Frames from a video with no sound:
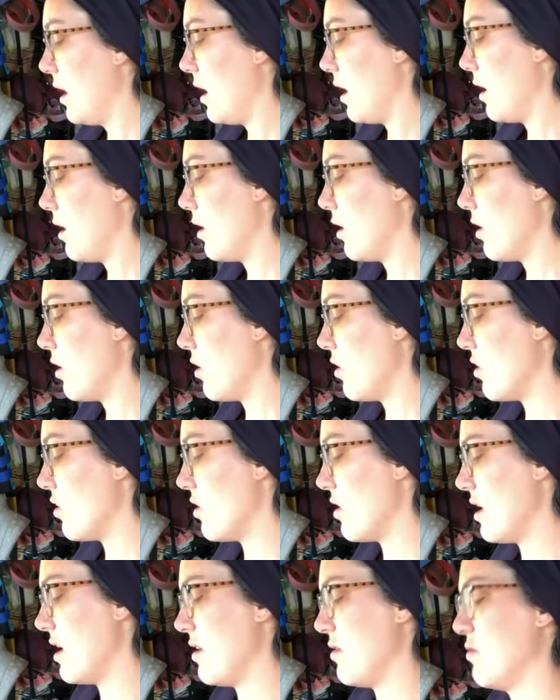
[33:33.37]

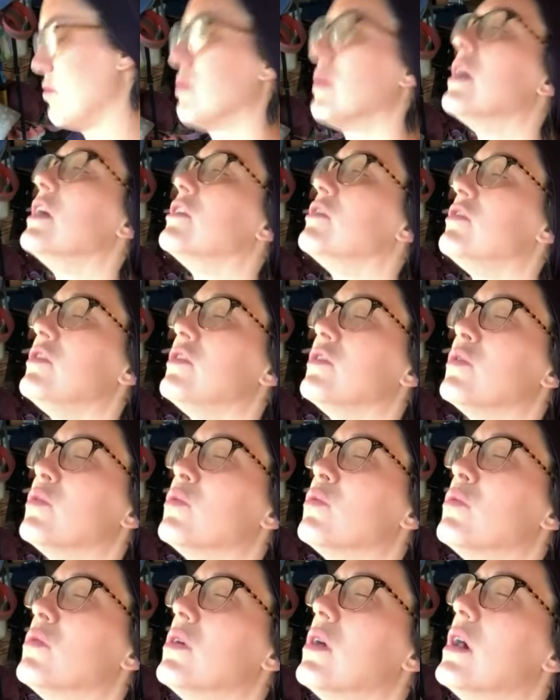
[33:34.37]
Oh, I wish you
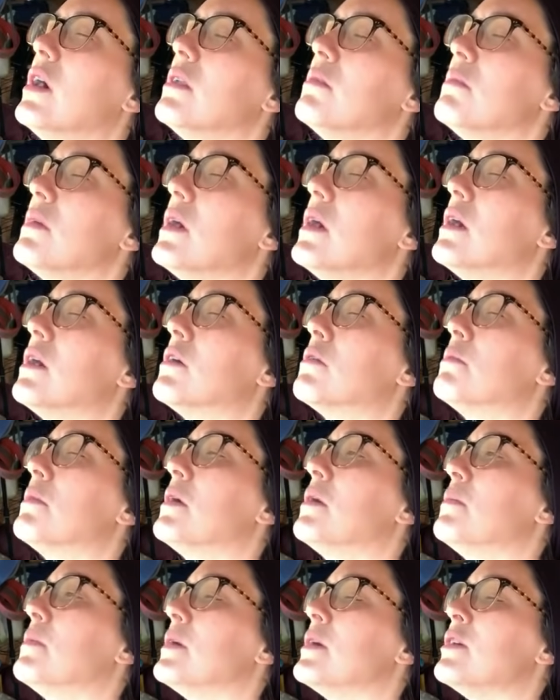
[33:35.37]
would, Meher
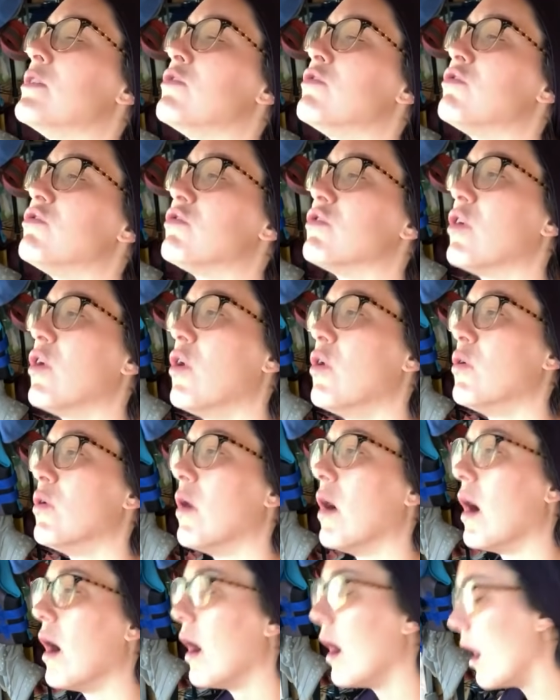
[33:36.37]
Baba. It's so
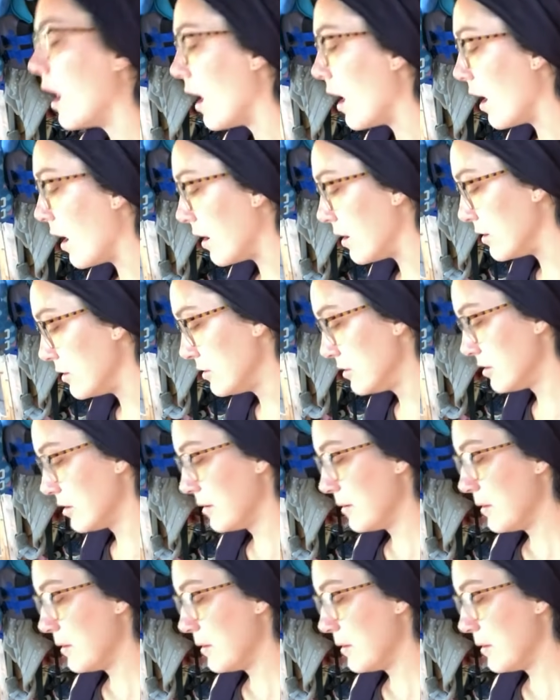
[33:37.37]
hard.